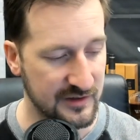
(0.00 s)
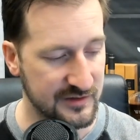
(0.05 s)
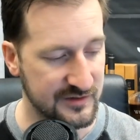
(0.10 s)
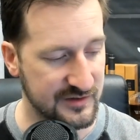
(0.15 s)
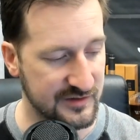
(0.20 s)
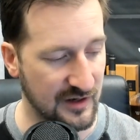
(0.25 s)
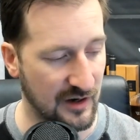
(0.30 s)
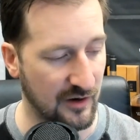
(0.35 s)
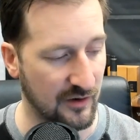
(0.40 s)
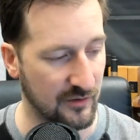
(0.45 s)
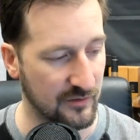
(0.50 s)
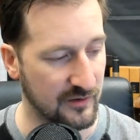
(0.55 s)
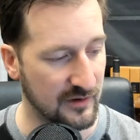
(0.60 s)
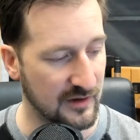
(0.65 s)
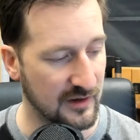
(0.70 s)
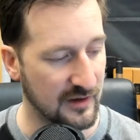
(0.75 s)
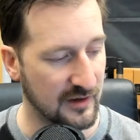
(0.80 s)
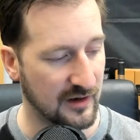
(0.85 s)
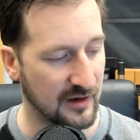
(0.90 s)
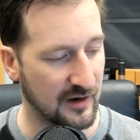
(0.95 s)
So,
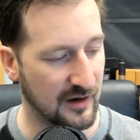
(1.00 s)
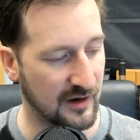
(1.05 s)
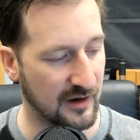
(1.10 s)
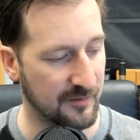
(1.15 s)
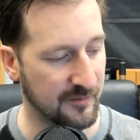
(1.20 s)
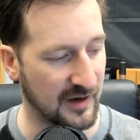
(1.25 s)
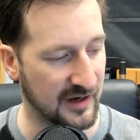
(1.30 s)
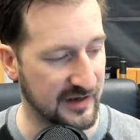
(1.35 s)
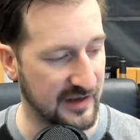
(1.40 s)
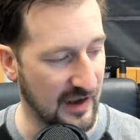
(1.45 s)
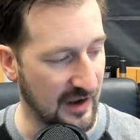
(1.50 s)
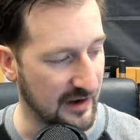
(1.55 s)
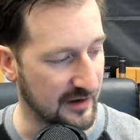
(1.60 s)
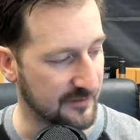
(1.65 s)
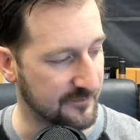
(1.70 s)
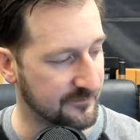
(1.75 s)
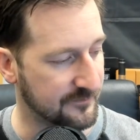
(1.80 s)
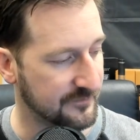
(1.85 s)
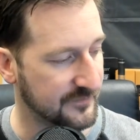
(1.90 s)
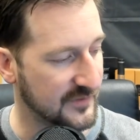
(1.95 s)

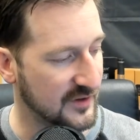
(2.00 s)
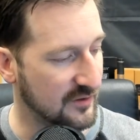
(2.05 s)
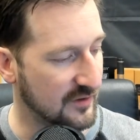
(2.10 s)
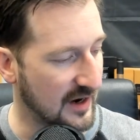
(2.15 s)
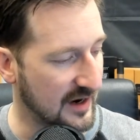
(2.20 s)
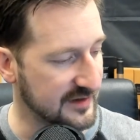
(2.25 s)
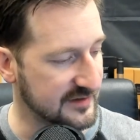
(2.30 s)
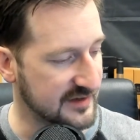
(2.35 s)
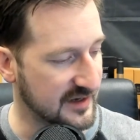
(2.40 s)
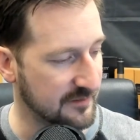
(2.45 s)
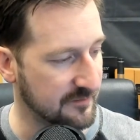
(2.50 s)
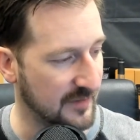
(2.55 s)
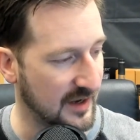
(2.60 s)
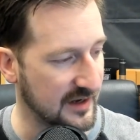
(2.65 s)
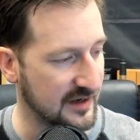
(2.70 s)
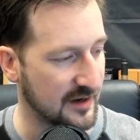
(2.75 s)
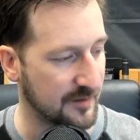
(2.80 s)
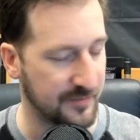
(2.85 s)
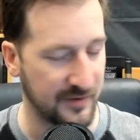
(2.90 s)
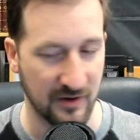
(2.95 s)
again, you guys can
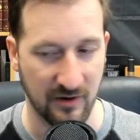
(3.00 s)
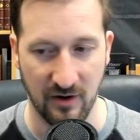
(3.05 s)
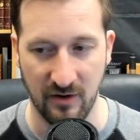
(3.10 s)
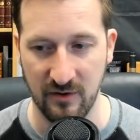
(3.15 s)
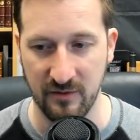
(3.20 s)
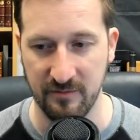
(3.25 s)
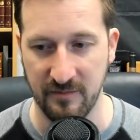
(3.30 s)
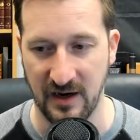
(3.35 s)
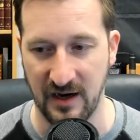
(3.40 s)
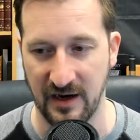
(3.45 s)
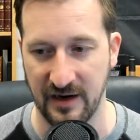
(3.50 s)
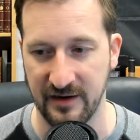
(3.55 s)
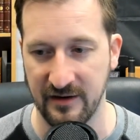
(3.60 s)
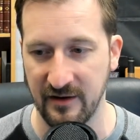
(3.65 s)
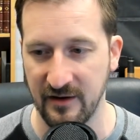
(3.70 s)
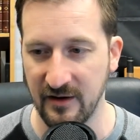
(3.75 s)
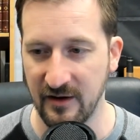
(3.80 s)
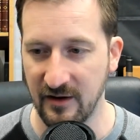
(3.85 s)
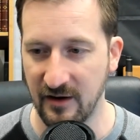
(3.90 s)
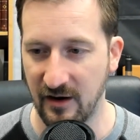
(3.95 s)
make up your own
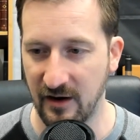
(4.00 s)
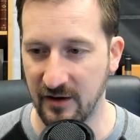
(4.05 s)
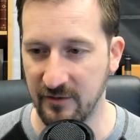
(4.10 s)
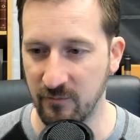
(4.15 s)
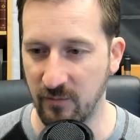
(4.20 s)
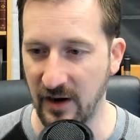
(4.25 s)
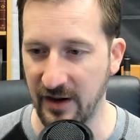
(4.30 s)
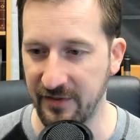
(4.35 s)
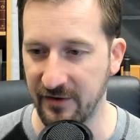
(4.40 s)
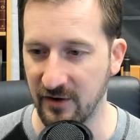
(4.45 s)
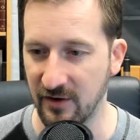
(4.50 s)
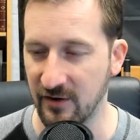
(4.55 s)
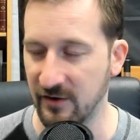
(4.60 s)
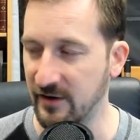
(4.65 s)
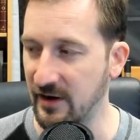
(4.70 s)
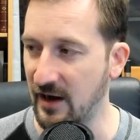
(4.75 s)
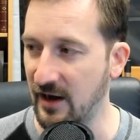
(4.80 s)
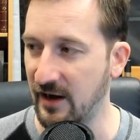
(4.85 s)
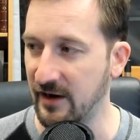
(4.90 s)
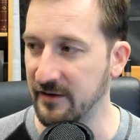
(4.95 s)
mind on whether or
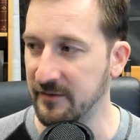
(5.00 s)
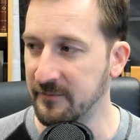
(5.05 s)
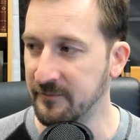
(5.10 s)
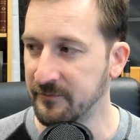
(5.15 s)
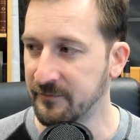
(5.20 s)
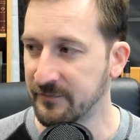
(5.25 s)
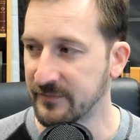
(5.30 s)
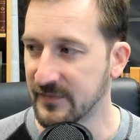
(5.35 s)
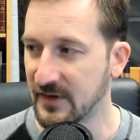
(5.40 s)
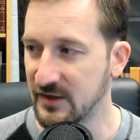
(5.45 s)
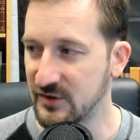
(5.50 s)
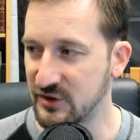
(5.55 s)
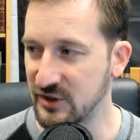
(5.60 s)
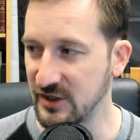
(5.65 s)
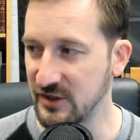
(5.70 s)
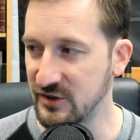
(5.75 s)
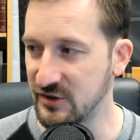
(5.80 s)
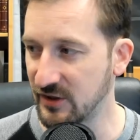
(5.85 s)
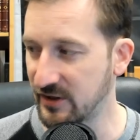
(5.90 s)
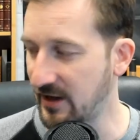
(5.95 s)
not
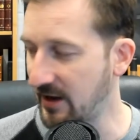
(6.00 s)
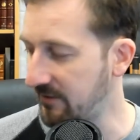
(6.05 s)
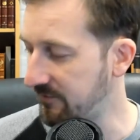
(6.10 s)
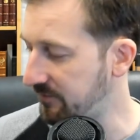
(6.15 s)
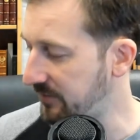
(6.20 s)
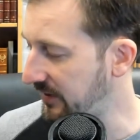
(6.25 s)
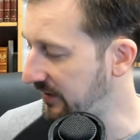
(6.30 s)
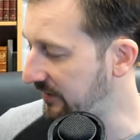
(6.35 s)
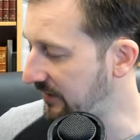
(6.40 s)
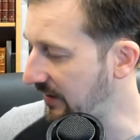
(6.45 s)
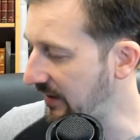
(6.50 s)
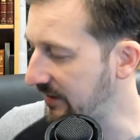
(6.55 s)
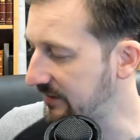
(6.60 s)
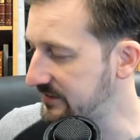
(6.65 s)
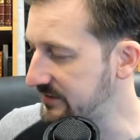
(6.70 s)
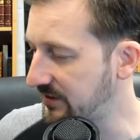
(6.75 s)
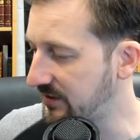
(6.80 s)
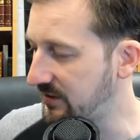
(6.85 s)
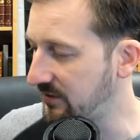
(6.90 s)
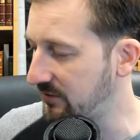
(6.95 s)
she should have been
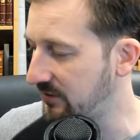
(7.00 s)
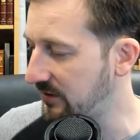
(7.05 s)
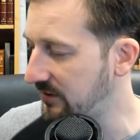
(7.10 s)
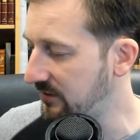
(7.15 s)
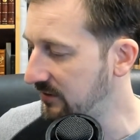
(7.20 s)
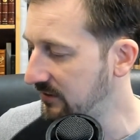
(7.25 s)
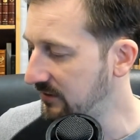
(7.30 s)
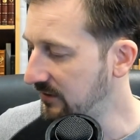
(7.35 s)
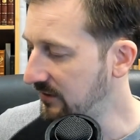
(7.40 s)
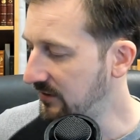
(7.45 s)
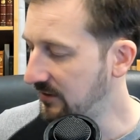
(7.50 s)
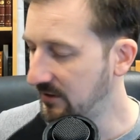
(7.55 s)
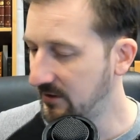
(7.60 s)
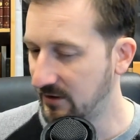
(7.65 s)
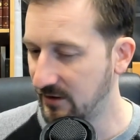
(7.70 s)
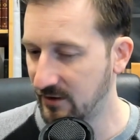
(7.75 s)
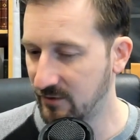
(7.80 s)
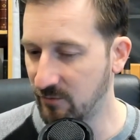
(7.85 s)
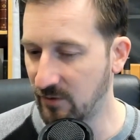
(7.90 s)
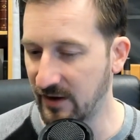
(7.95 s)
executed
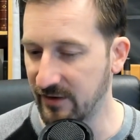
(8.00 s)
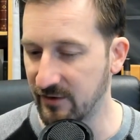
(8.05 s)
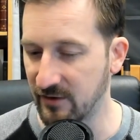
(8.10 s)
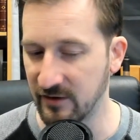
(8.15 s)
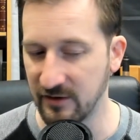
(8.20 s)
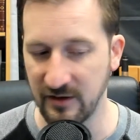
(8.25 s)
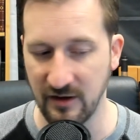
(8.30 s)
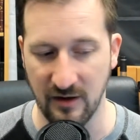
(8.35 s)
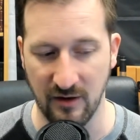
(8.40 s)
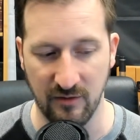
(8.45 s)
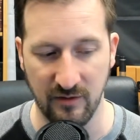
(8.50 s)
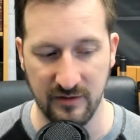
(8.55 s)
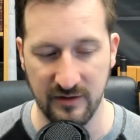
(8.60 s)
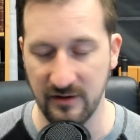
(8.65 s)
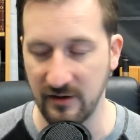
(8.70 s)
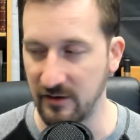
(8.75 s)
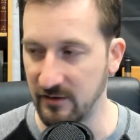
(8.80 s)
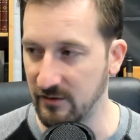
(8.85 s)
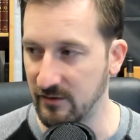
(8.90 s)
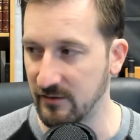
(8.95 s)
and whether, you know,
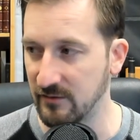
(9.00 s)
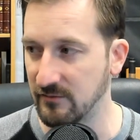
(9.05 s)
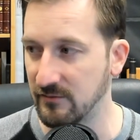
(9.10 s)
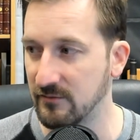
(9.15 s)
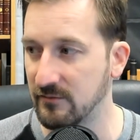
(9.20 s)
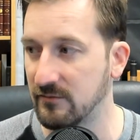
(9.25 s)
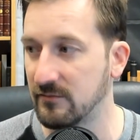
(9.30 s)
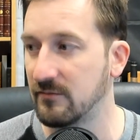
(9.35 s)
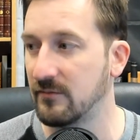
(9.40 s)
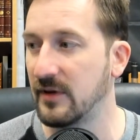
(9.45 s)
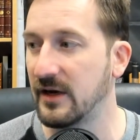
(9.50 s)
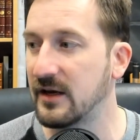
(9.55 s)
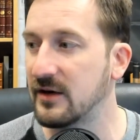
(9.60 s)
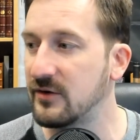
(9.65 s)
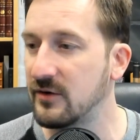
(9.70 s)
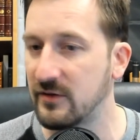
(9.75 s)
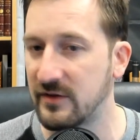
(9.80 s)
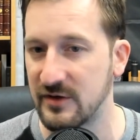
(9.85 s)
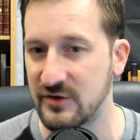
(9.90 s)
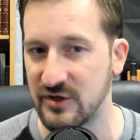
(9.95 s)
we could
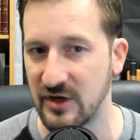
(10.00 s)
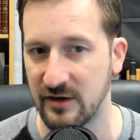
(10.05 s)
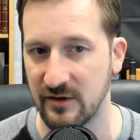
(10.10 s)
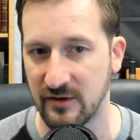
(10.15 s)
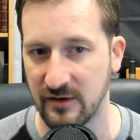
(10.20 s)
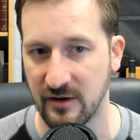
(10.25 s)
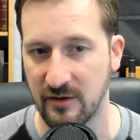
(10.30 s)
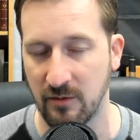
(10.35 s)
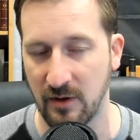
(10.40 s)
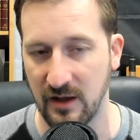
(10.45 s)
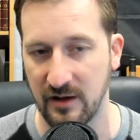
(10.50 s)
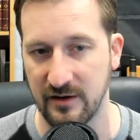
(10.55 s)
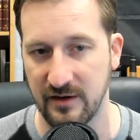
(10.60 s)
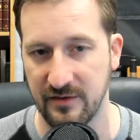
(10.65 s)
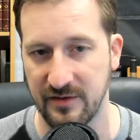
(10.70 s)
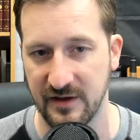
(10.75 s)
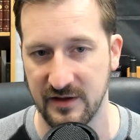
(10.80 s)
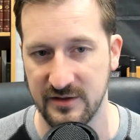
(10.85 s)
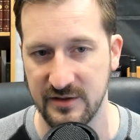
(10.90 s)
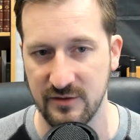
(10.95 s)
do the gender
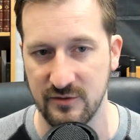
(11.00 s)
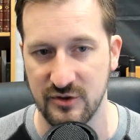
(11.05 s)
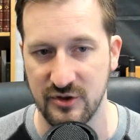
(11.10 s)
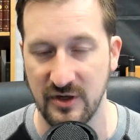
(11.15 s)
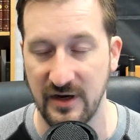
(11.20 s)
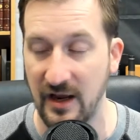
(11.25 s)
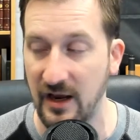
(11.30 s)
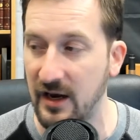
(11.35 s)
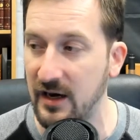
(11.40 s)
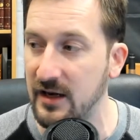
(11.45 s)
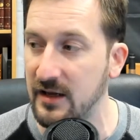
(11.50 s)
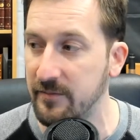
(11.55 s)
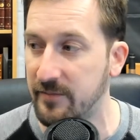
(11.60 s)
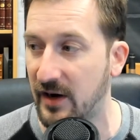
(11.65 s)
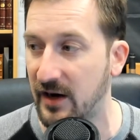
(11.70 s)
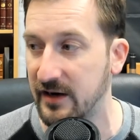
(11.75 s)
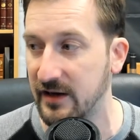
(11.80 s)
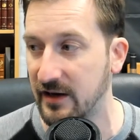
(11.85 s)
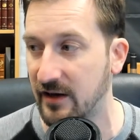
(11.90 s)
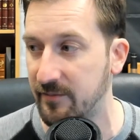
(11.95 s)
equality thing too. Should
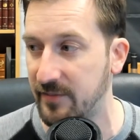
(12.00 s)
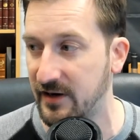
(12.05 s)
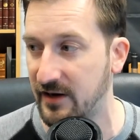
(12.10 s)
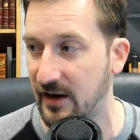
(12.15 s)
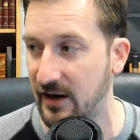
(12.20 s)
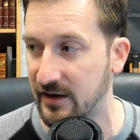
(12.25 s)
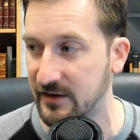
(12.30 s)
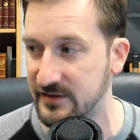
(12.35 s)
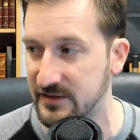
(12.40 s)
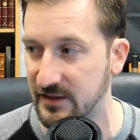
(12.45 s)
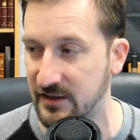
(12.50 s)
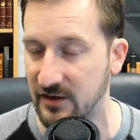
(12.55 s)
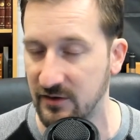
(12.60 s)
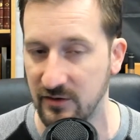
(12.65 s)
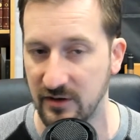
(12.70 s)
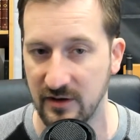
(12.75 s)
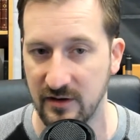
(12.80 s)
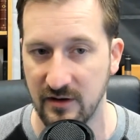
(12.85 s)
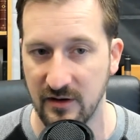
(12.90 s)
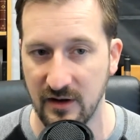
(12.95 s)
anybody have been
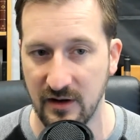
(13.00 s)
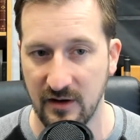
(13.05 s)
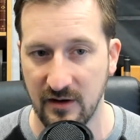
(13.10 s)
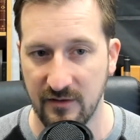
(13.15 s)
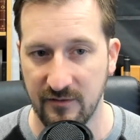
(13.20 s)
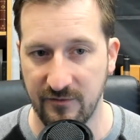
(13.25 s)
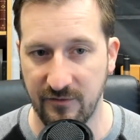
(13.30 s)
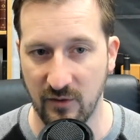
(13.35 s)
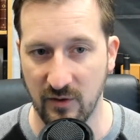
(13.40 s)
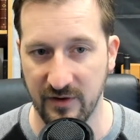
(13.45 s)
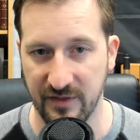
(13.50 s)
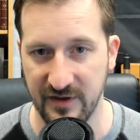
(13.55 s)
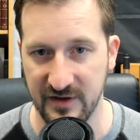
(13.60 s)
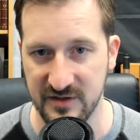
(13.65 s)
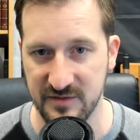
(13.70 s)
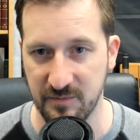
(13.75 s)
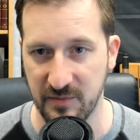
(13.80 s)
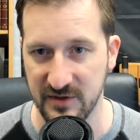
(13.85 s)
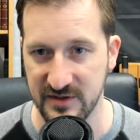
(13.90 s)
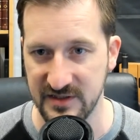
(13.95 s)
executed for
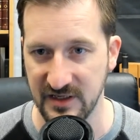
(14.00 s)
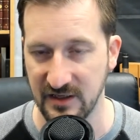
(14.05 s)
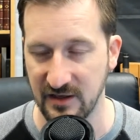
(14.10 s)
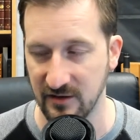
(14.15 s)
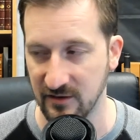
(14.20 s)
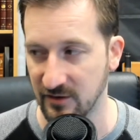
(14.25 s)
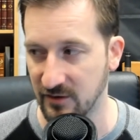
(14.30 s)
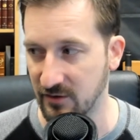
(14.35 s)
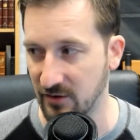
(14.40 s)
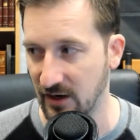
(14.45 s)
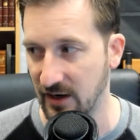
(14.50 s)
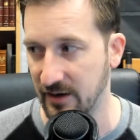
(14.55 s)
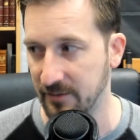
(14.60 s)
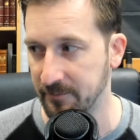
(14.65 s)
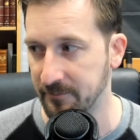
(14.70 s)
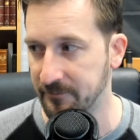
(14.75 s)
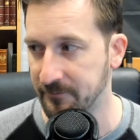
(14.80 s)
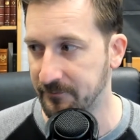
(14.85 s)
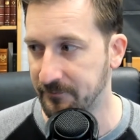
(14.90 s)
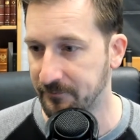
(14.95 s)
this particular crime?